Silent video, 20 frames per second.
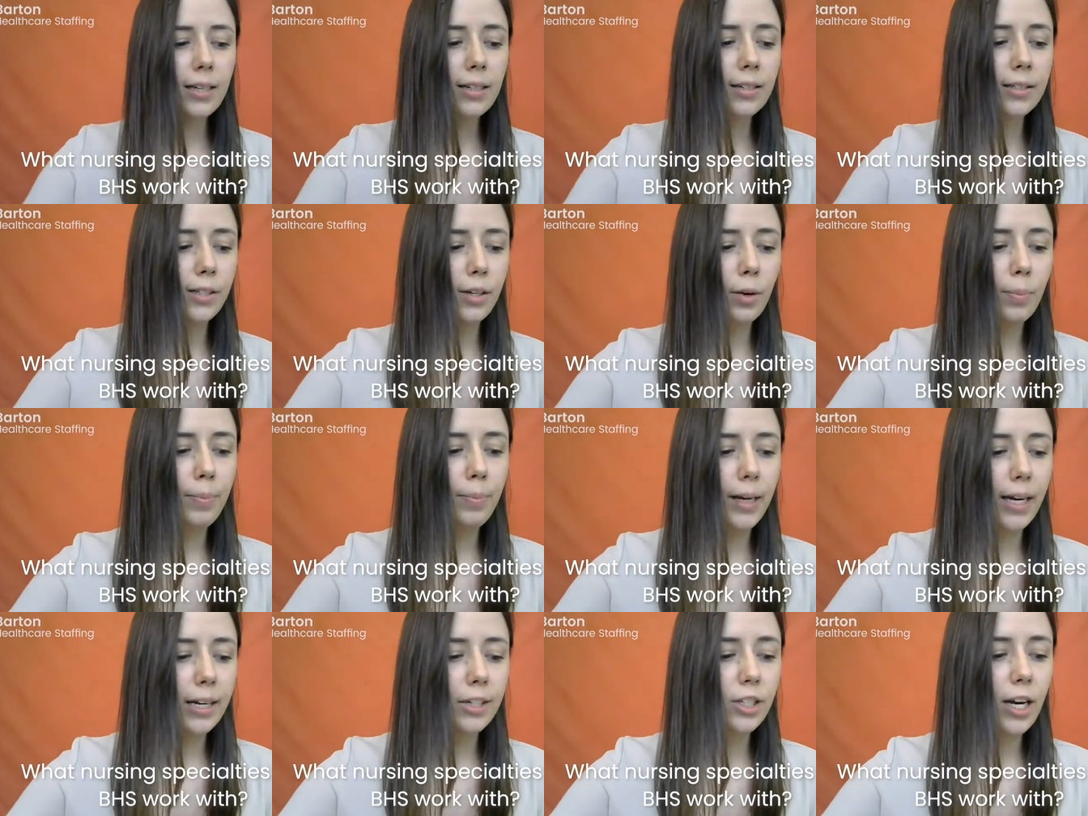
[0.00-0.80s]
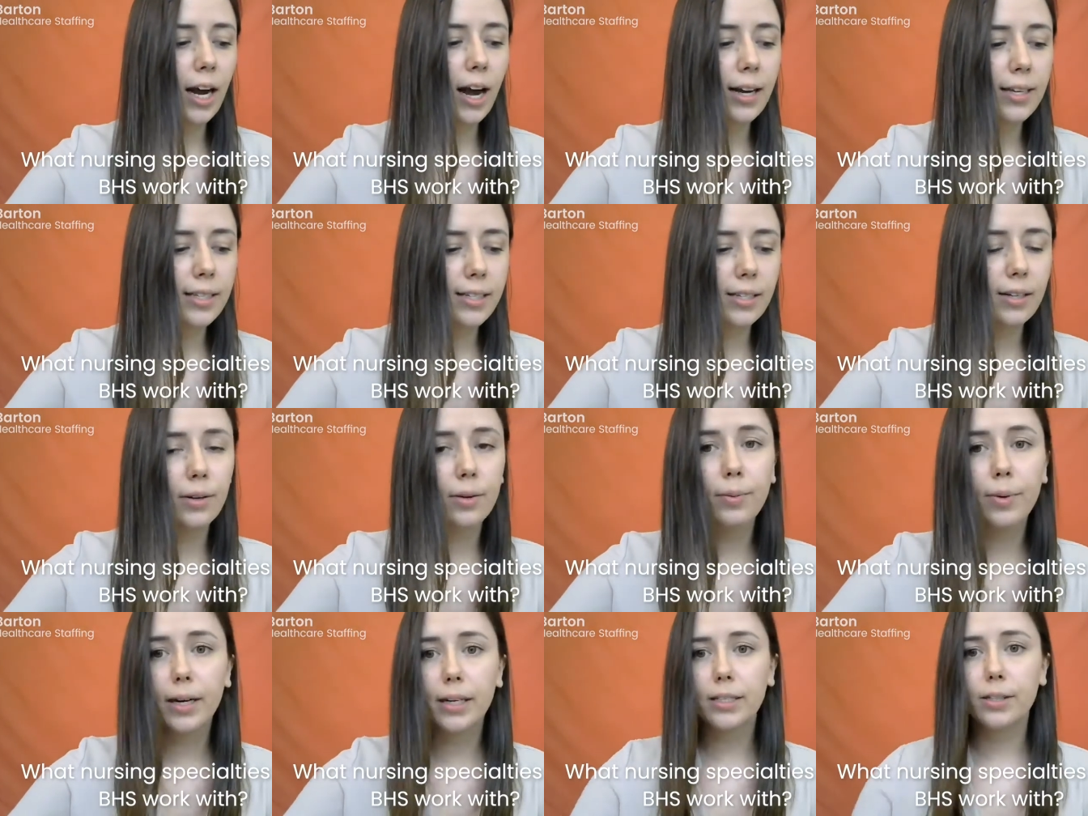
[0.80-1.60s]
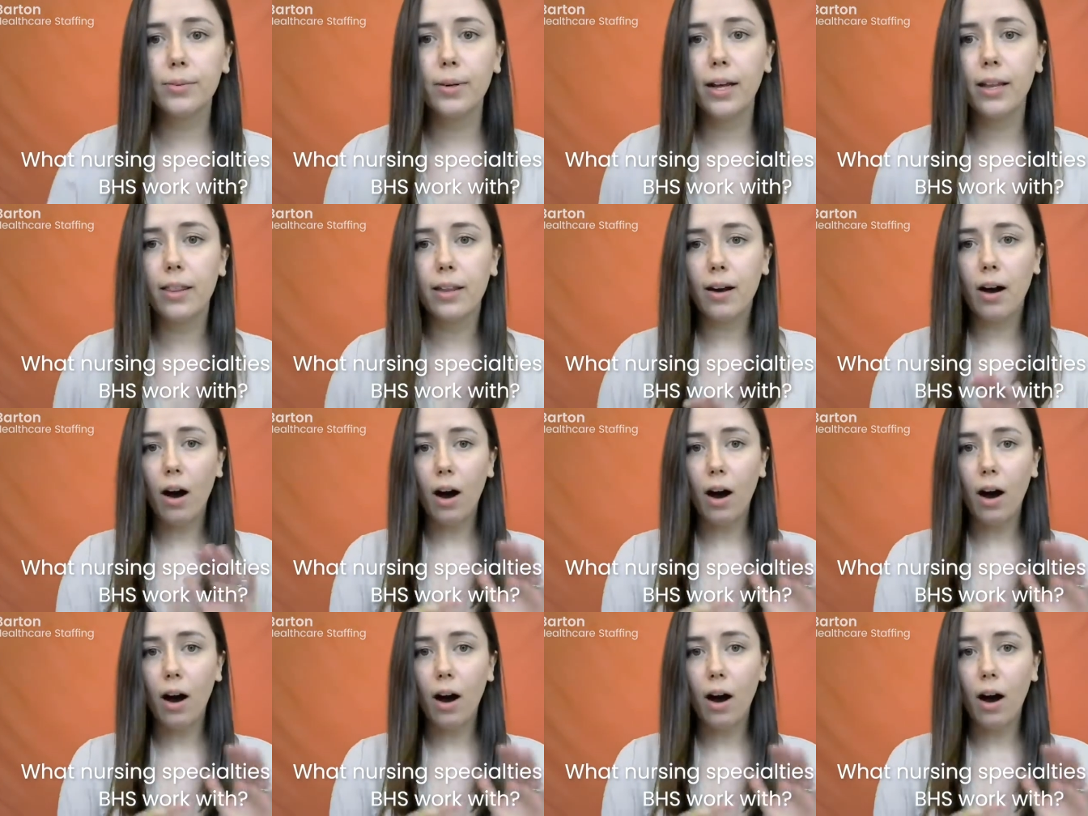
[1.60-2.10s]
So BHS works with